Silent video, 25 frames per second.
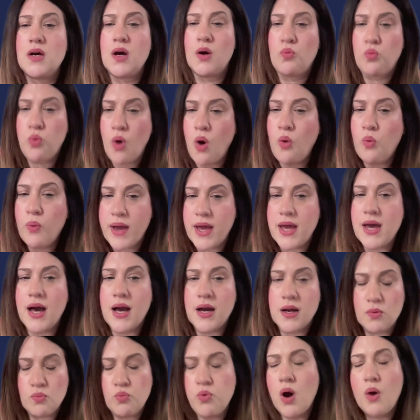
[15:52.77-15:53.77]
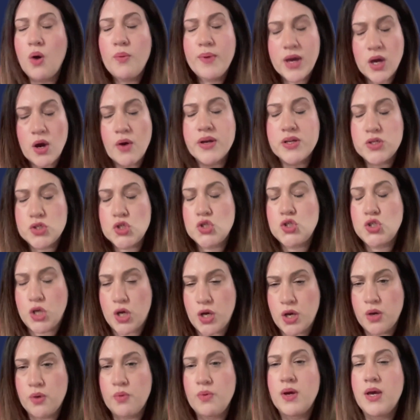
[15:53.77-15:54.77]
What are we going to
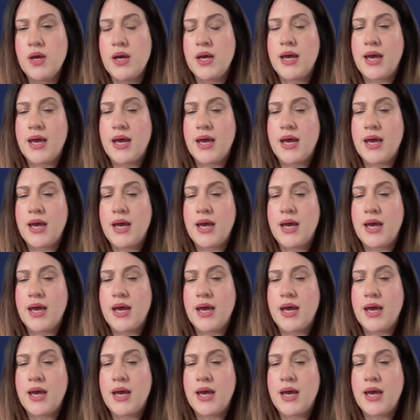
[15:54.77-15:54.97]
do